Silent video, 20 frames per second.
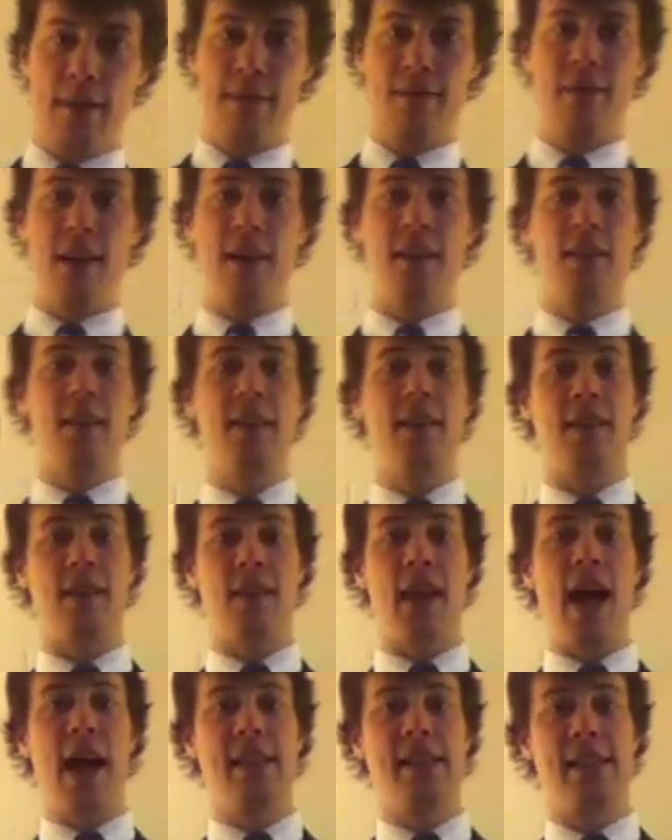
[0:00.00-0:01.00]
Finally, the
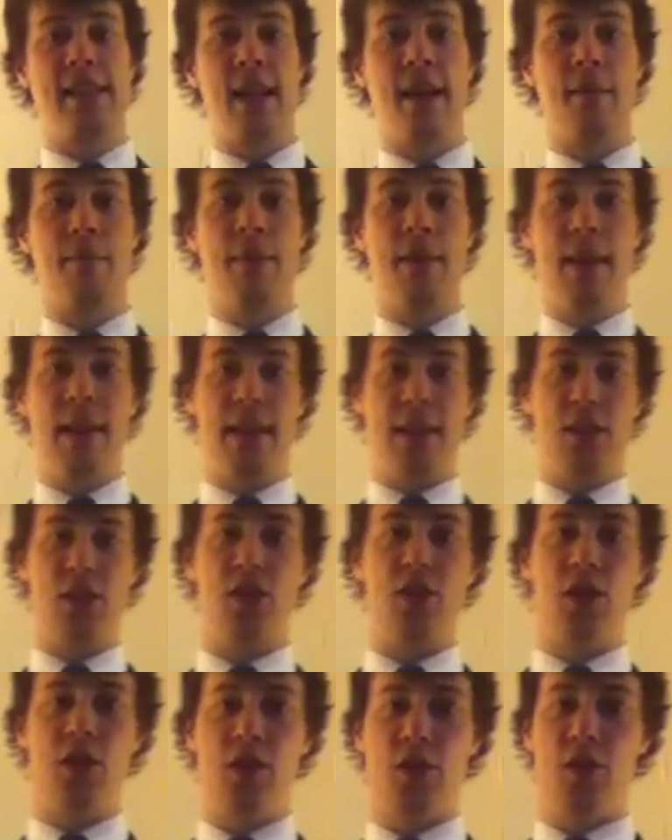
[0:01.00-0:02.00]
last step is
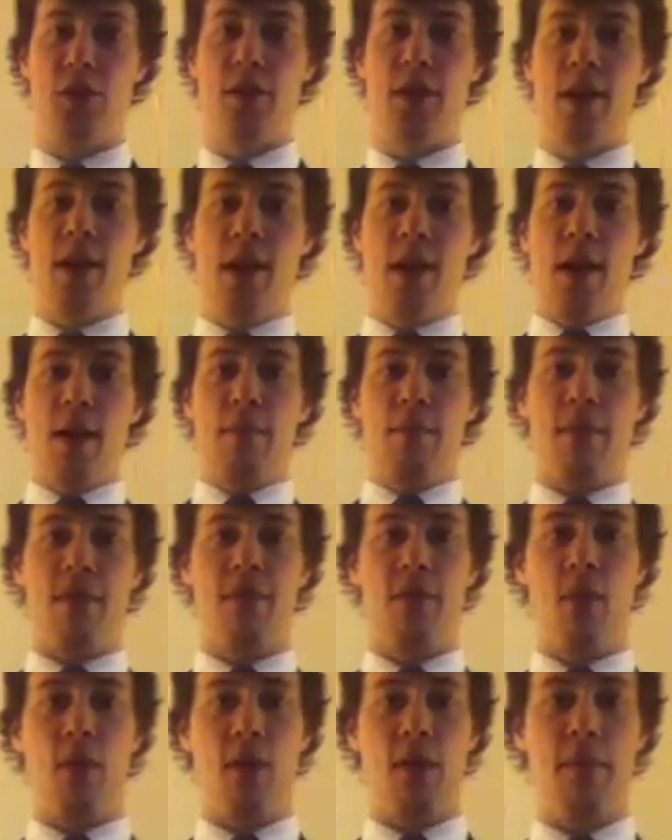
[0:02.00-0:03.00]
to
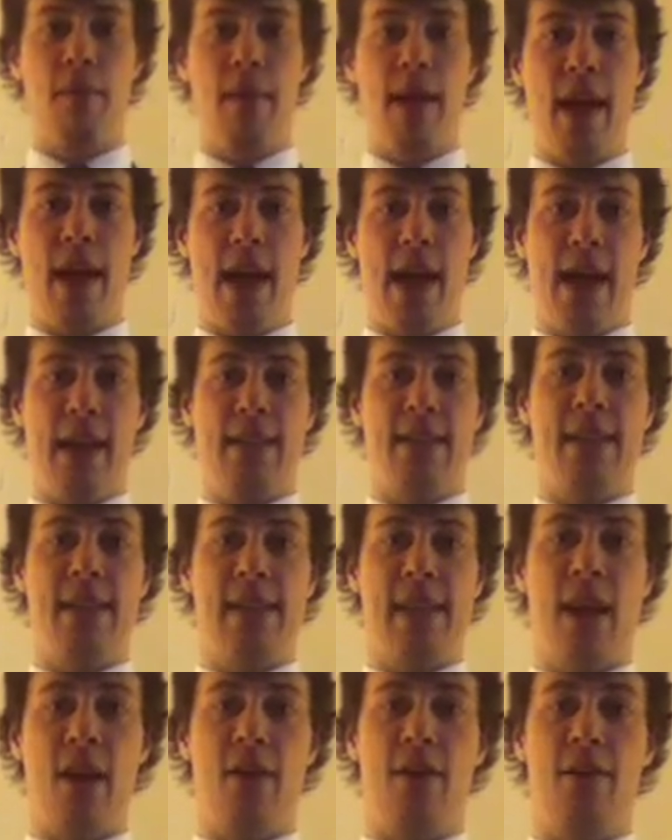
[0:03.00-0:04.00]
perform a
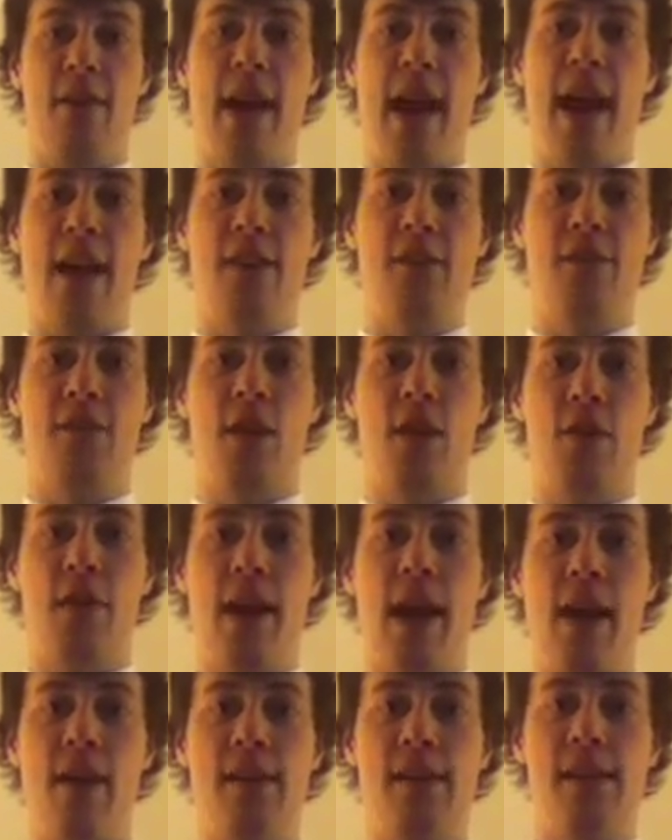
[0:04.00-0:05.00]
discounted cash flow
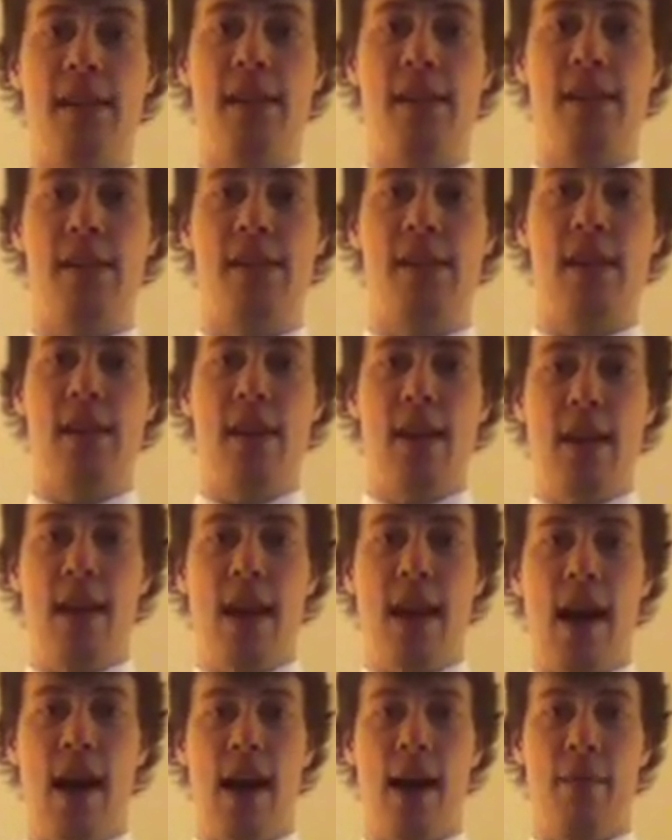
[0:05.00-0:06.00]
analysis
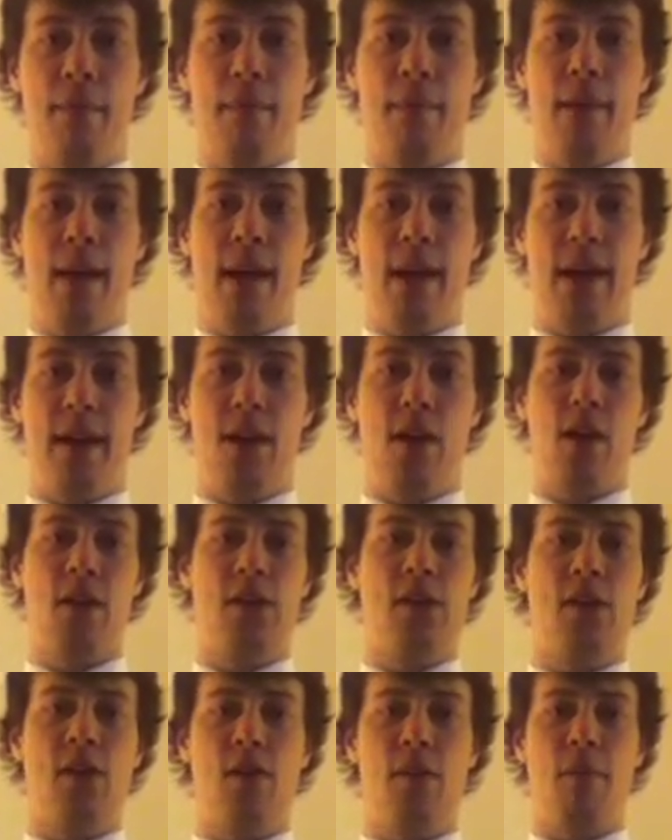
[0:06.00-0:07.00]
and
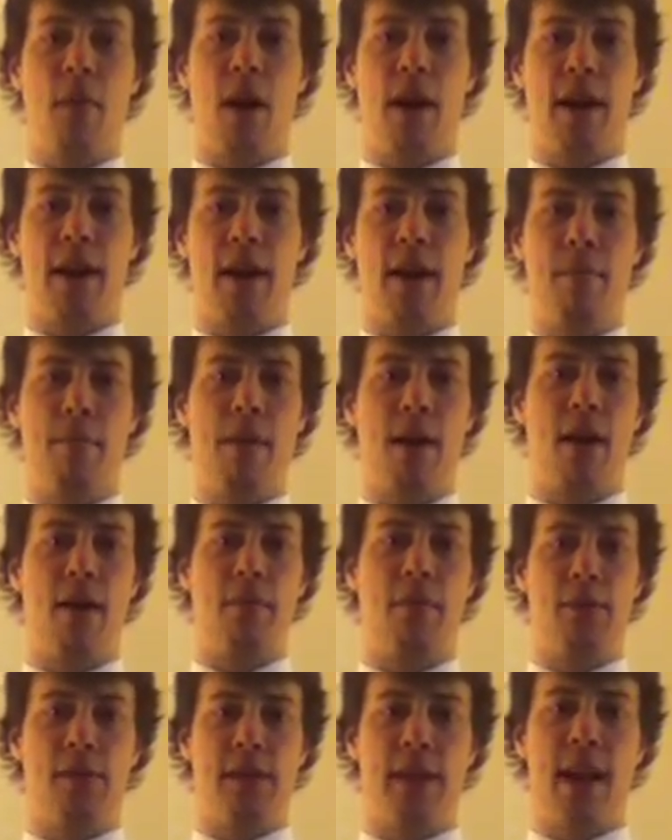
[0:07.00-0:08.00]
also a market
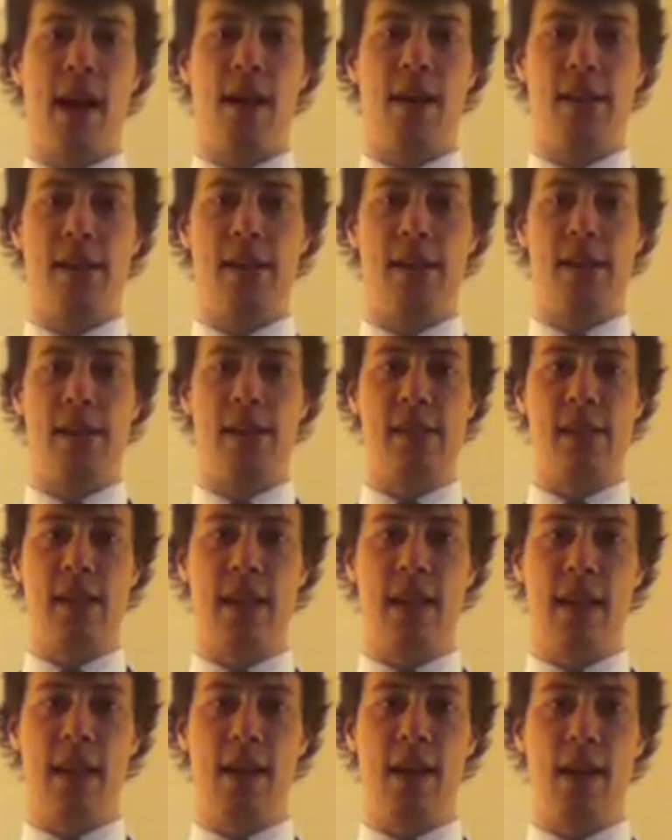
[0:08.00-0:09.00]
comparables analysis
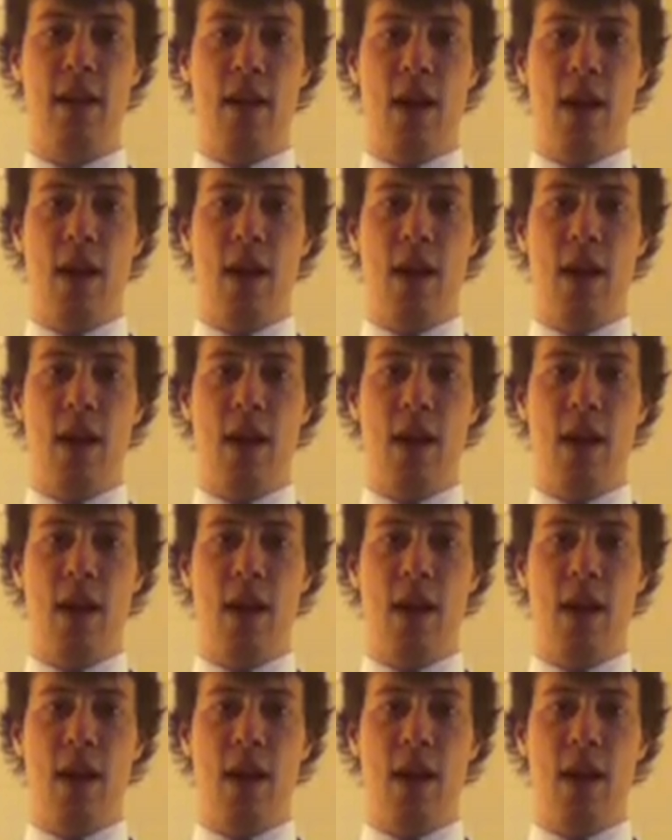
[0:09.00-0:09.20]
in